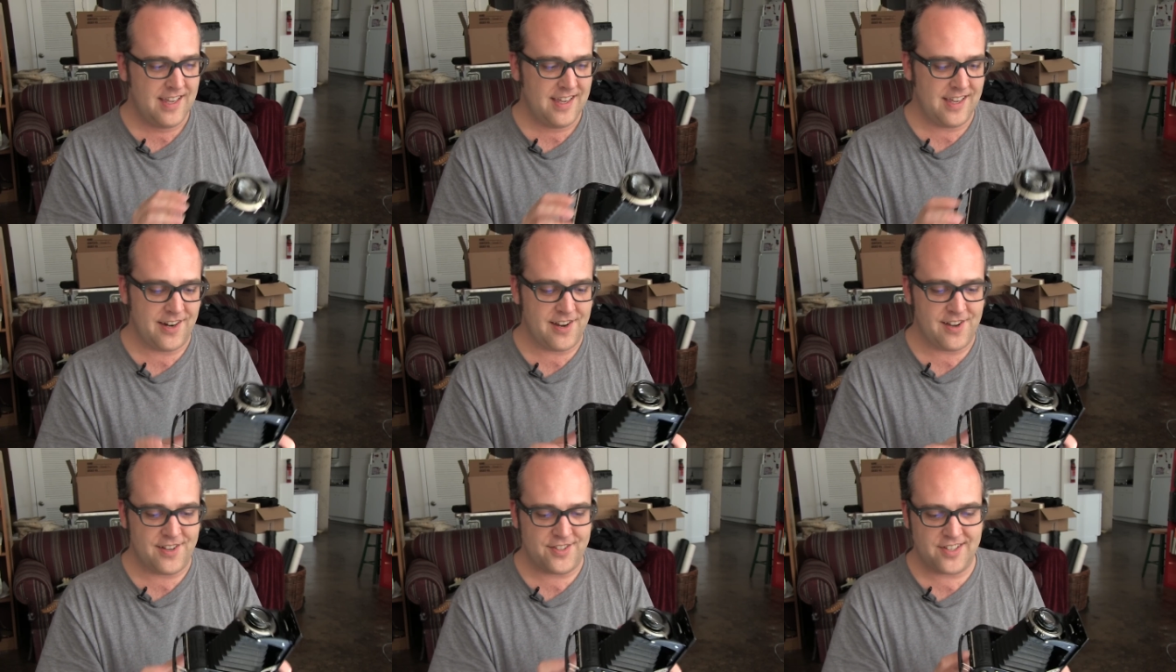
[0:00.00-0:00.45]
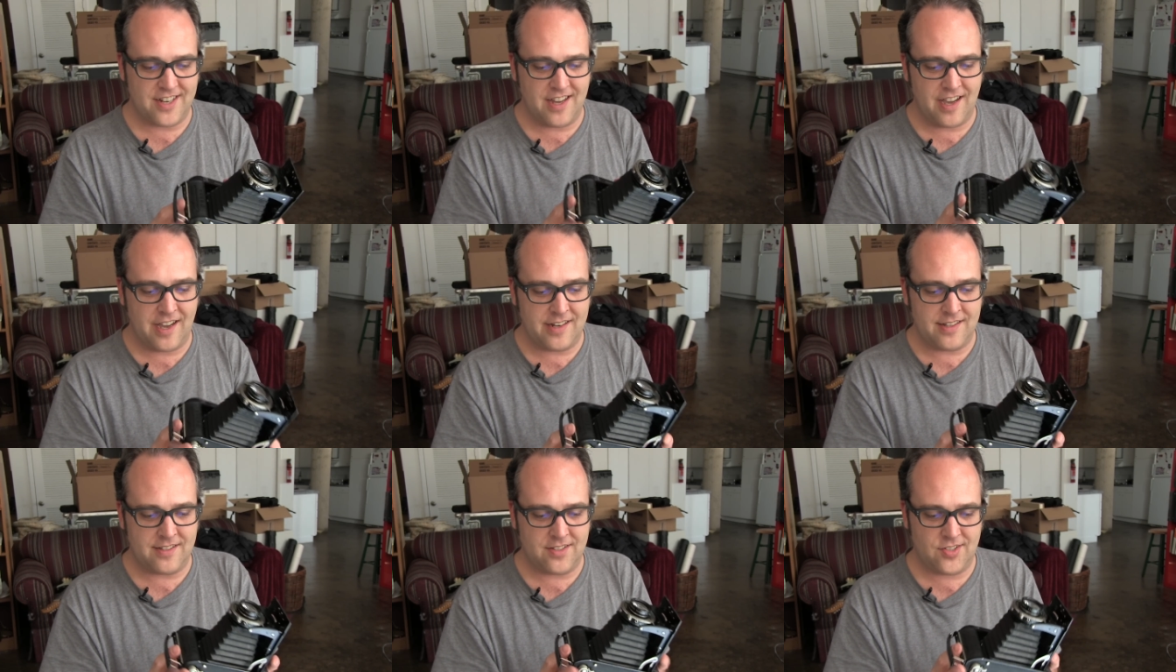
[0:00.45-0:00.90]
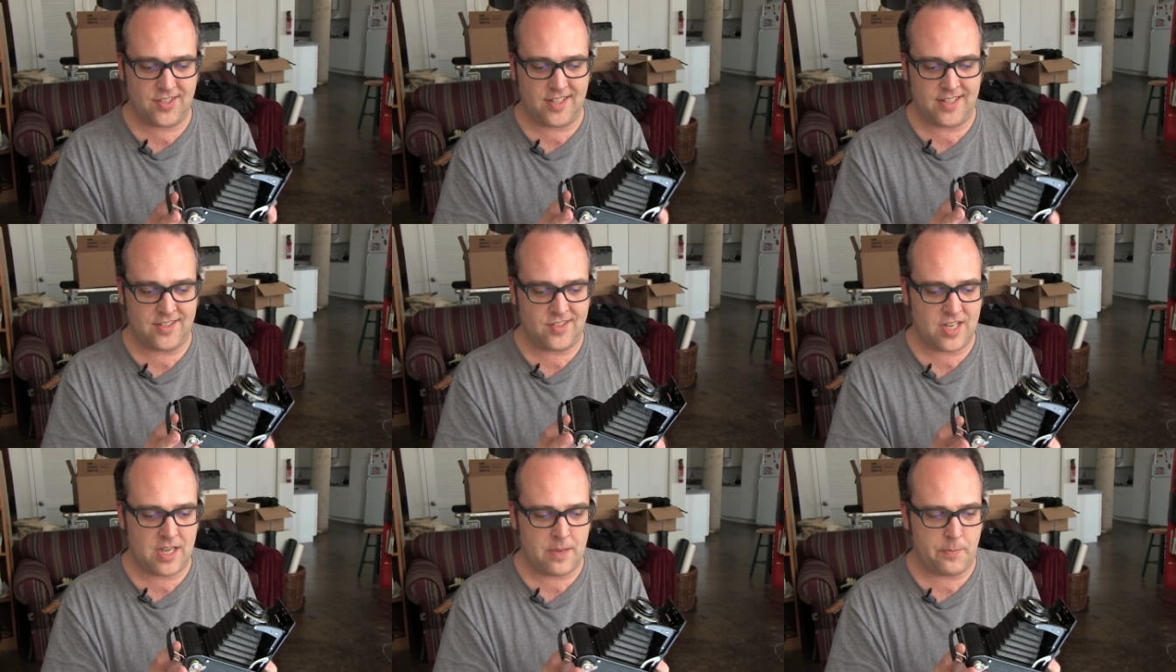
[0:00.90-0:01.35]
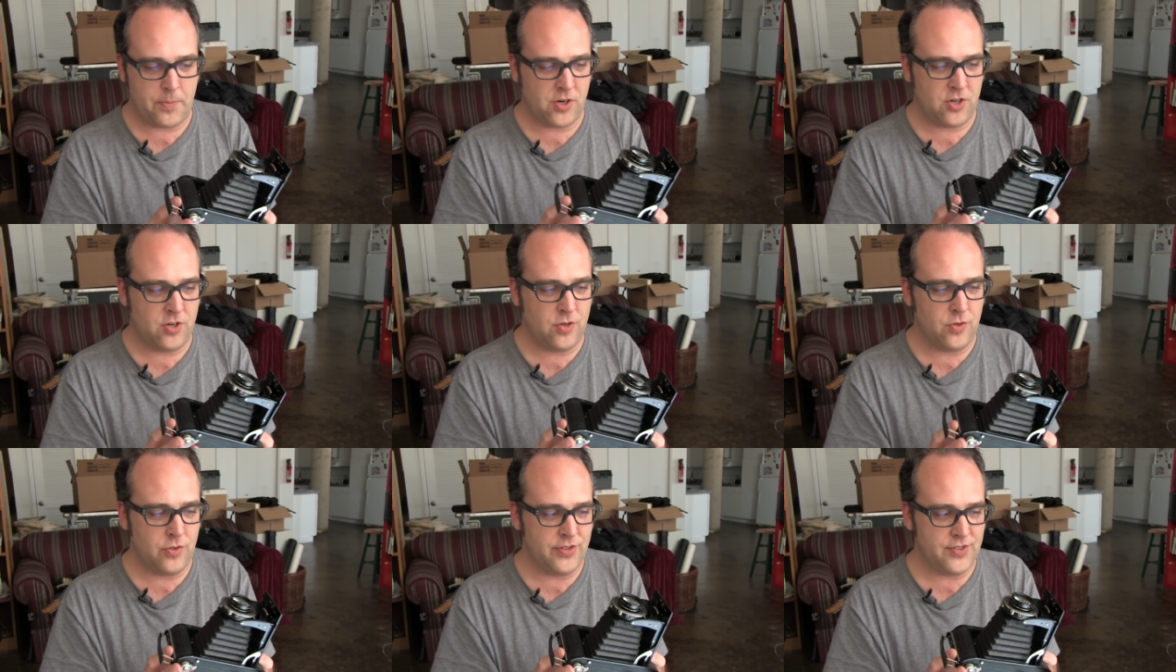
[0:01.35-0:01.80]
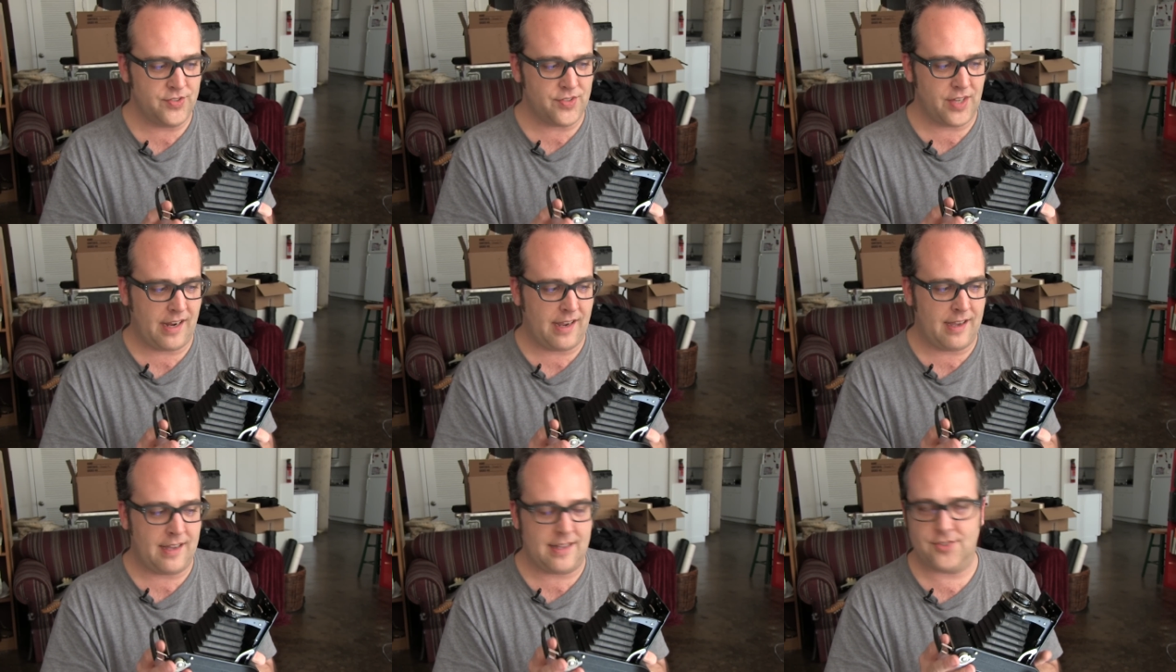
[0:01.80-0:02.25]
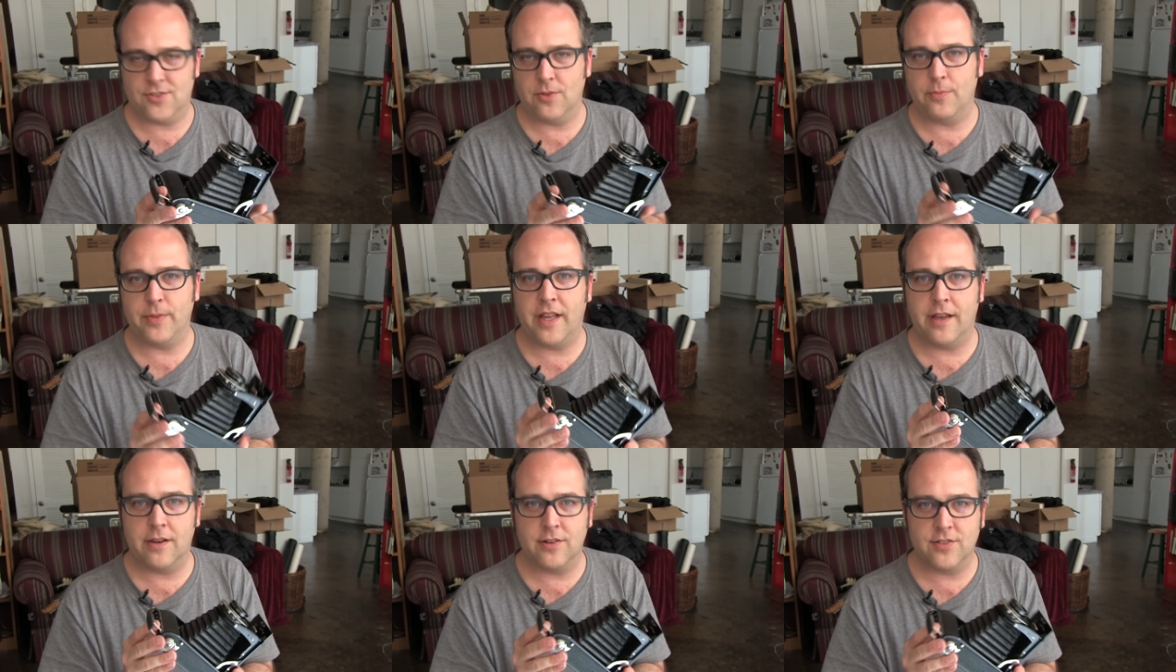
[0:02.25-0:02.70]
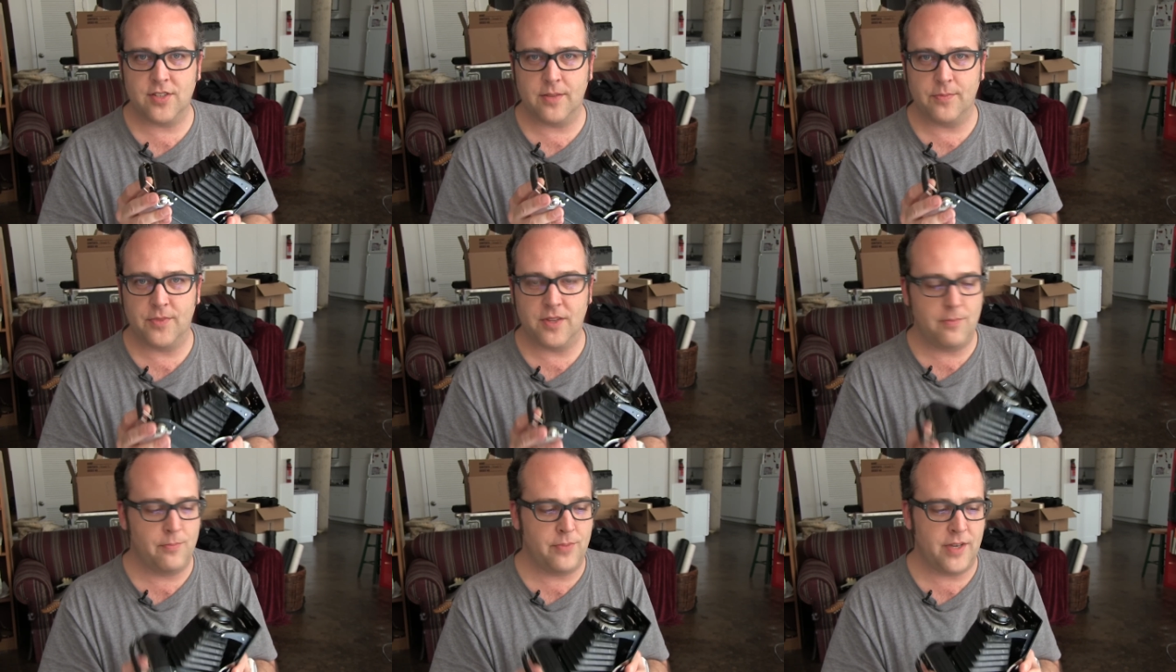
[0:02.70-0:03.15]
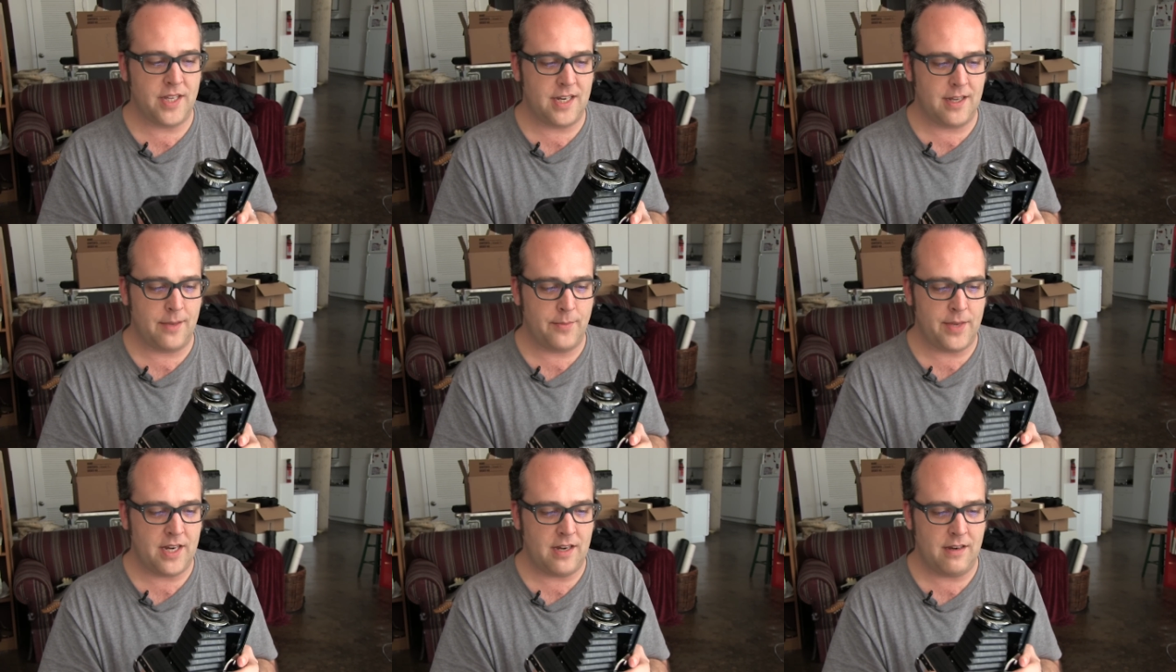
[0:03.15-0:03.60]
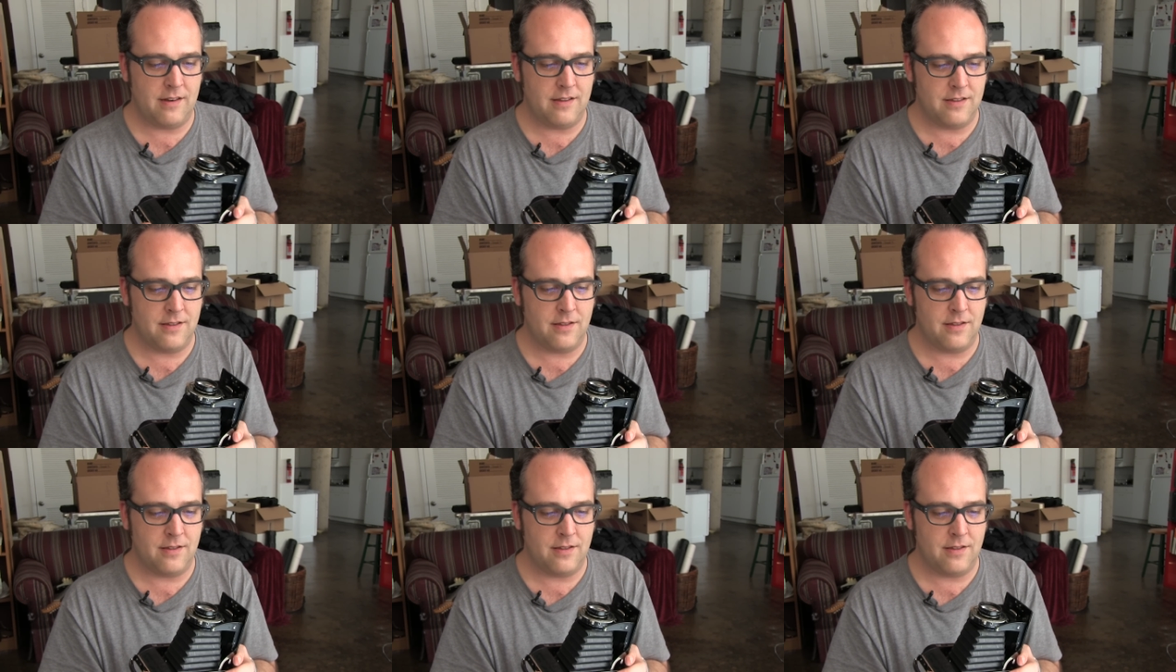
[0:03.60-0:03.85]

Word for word: You know, it's not as, as hip or cool as like a Hasselblad or something, but I mean,